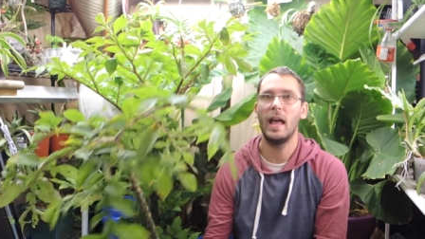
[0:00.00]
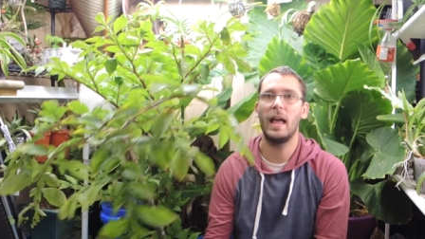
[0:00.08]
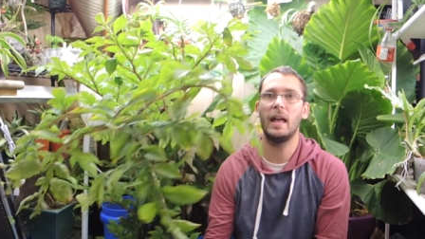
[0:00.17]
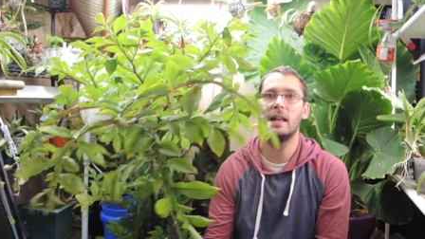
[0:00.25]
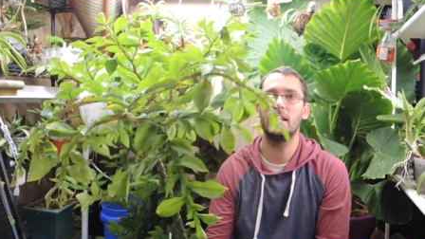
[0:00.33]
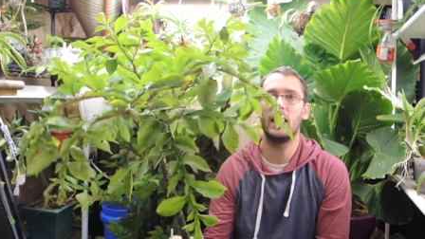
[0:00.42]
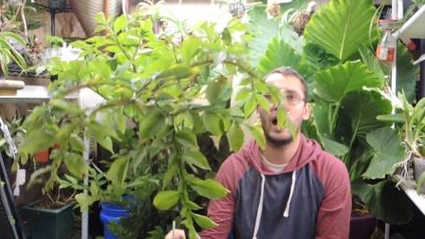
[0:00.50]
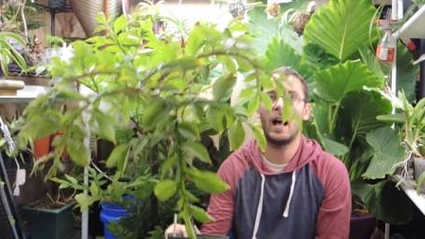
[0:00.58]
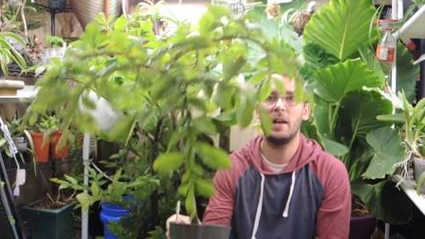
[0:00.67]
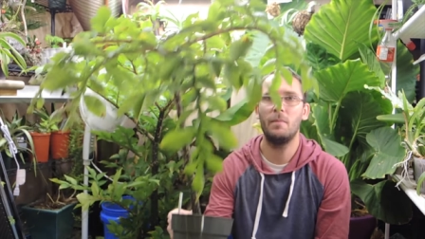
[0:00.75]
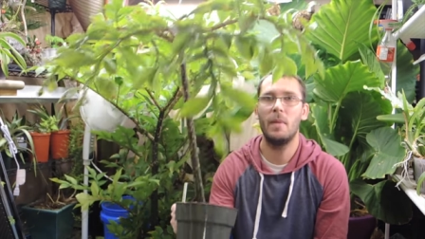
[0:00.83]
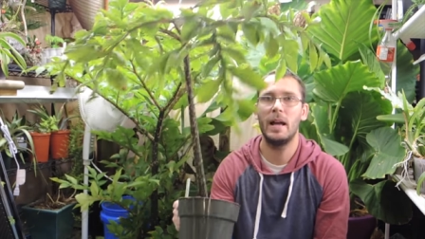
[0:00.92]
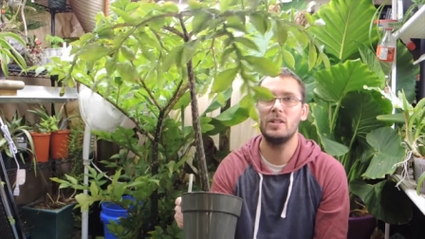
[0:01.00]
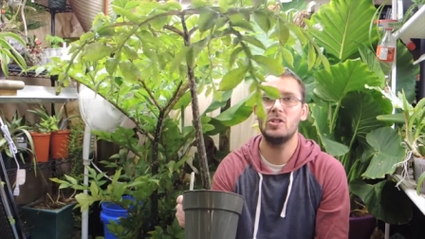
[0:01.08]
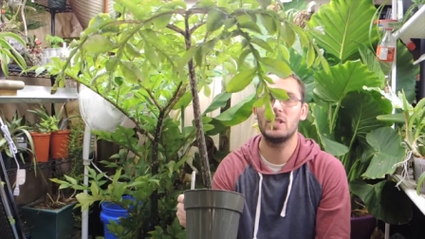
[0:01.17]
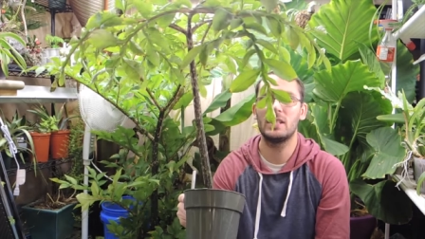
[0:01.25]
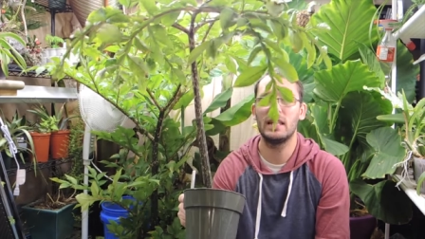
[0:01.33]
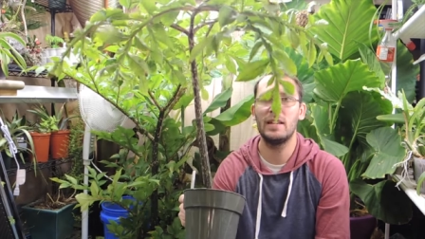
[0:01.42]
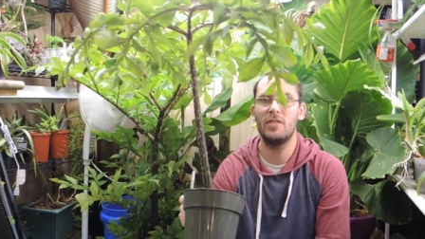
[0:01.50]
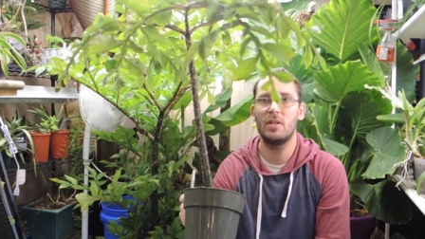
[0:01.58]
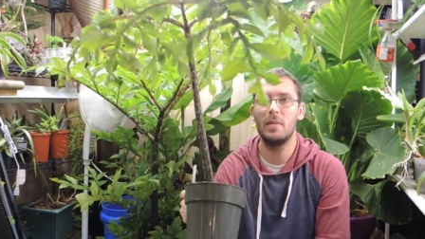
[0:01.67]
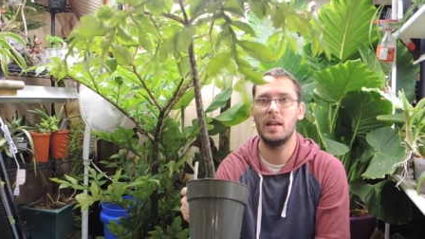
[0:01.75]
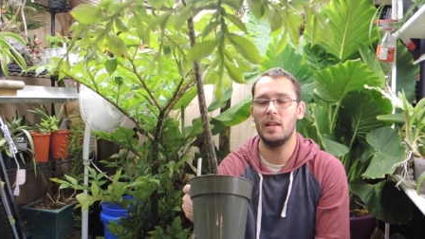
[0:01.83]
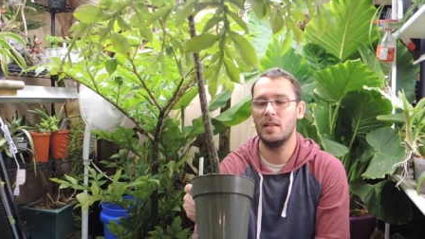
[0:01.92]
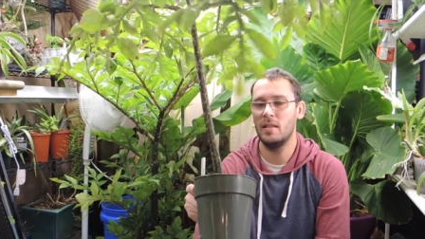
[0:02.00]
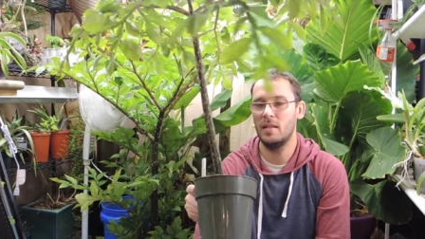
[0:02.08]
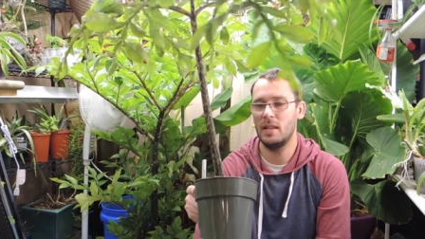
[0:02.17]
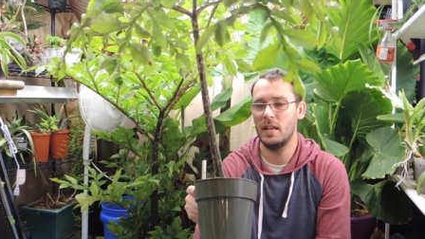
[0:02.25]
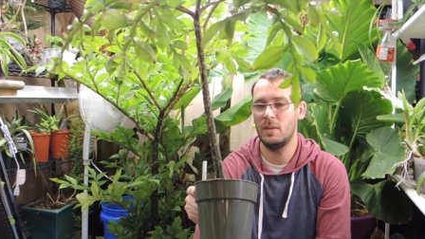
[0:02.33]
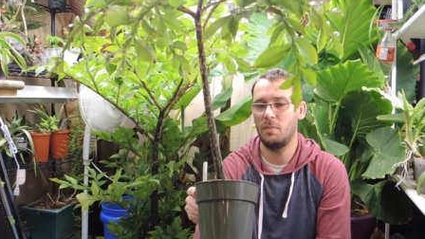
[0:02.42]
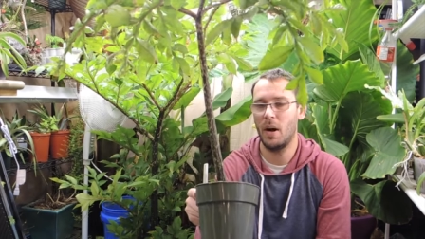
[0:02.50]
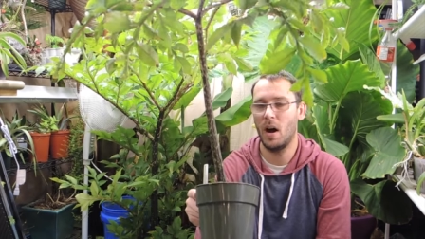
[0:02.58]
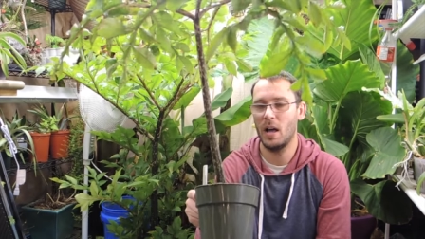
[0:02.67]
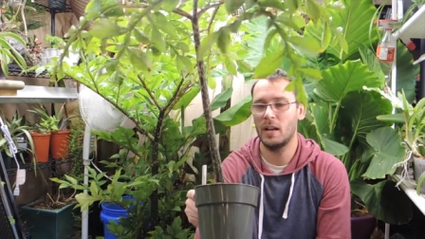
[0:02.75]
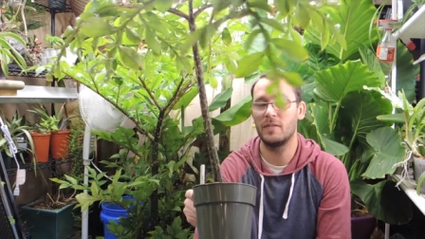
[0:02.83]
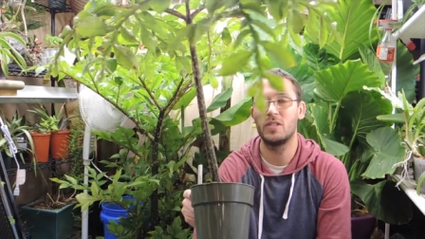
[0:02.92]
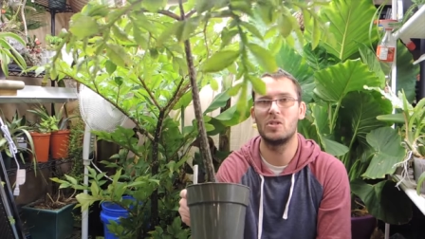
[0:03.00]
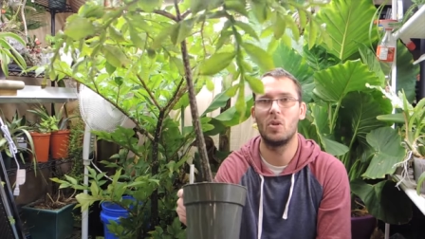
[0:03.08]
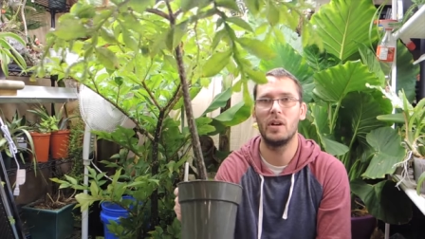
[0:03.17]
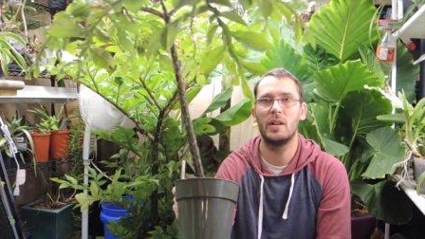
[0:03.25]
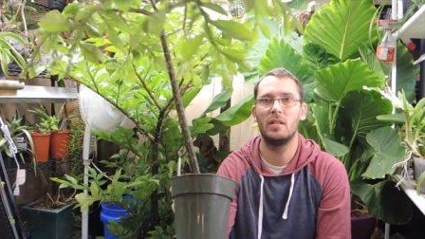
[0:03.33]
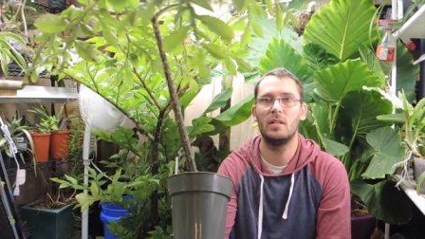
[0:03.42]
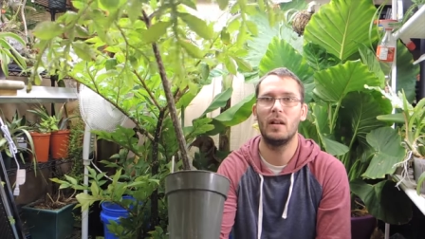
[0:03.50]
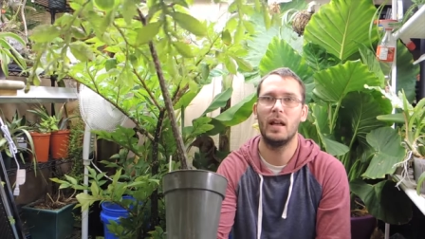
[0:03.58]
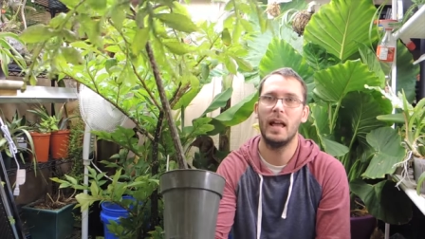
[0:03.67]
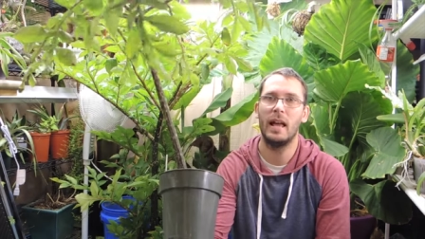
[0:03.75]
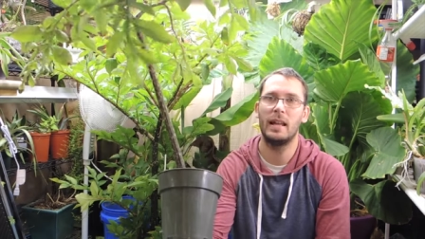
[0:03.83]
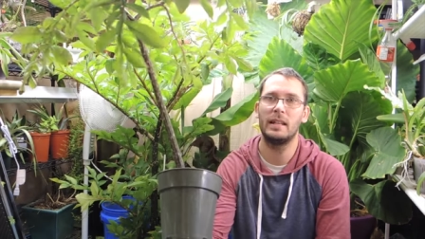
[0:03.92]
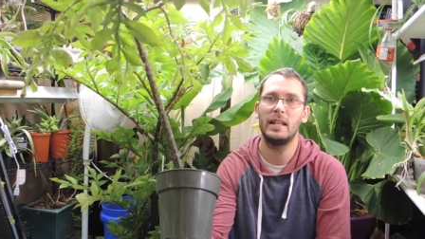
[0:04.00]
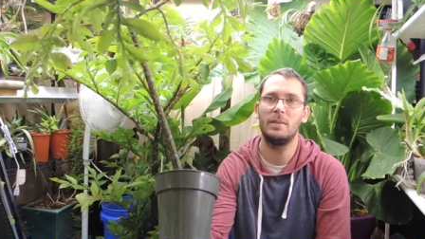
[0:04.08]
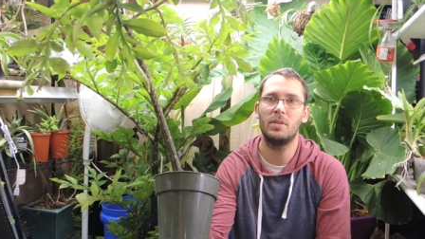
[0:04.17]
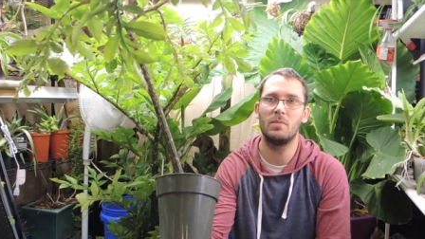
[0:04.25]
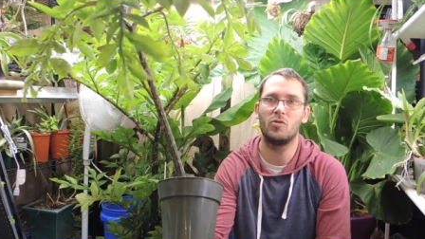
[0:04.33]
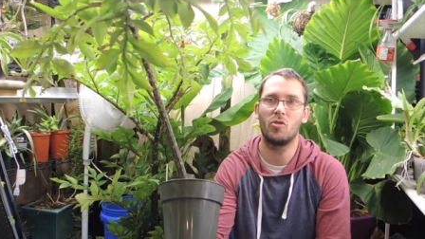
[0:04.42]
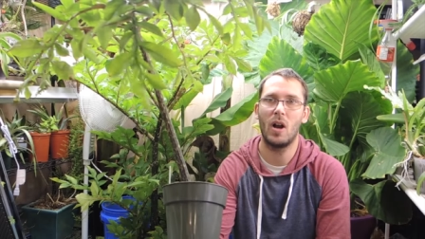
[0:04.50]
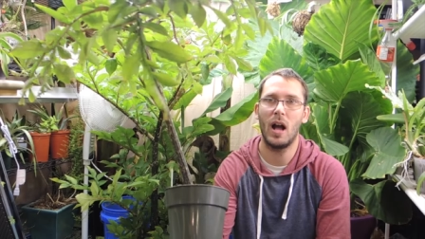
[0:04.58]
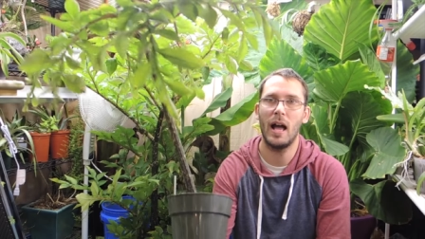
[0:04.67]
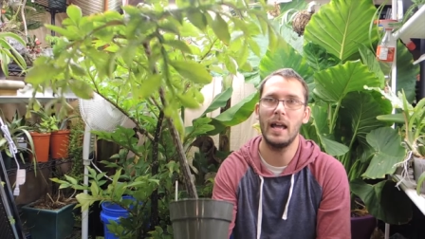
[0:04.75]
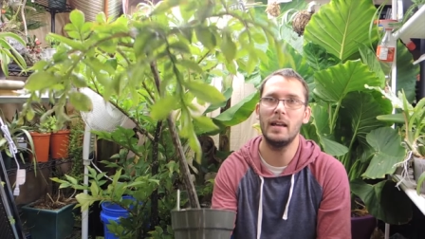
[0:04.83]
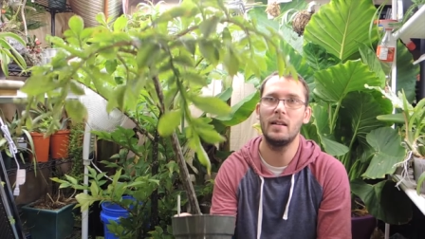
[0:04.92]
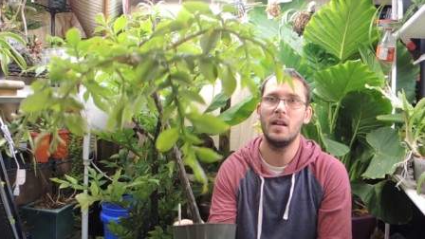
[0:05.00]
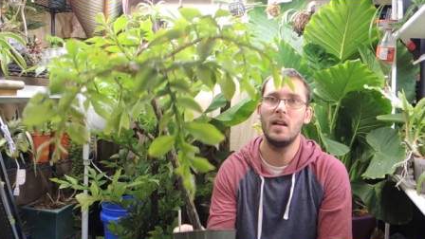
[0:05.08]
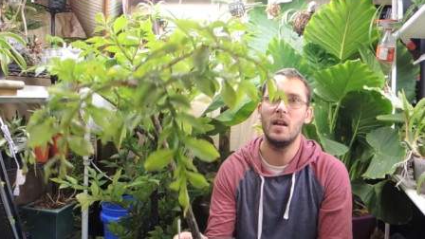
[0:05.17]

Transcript: and I might just leave them in the pot of soil and keep them dry.